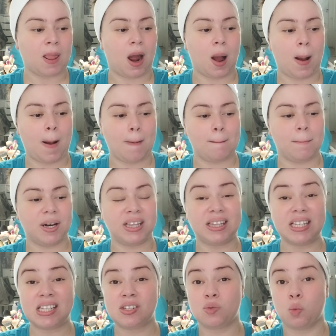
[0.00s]
But
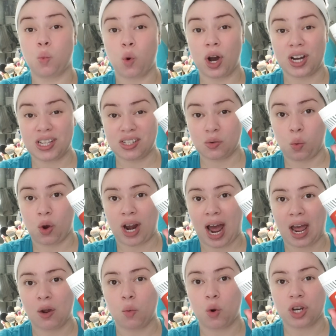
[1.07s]
this was what
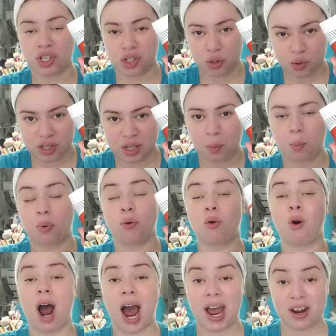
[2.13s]
I was using
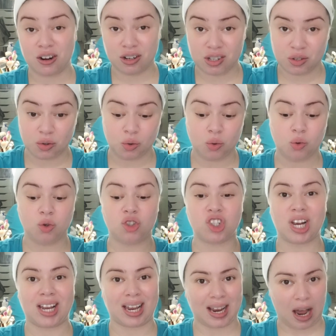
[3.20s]
prior to
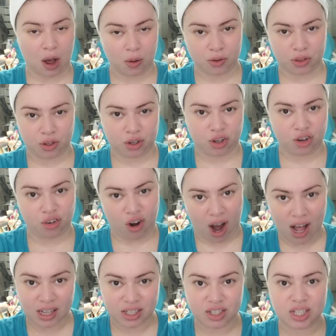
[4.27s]
checking out the
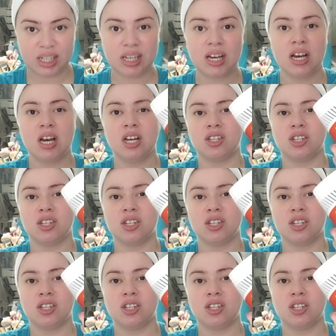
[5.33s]
Curology.